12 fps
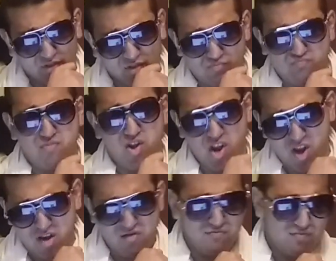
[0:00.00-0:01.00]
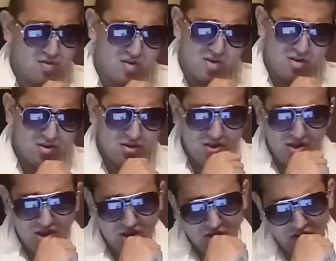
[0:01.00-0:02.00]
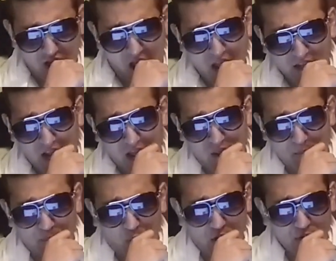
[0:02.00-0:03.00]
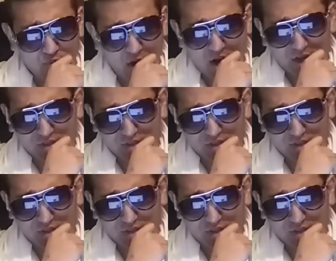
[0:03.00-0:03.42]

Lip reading: to me. You know, I got a point where I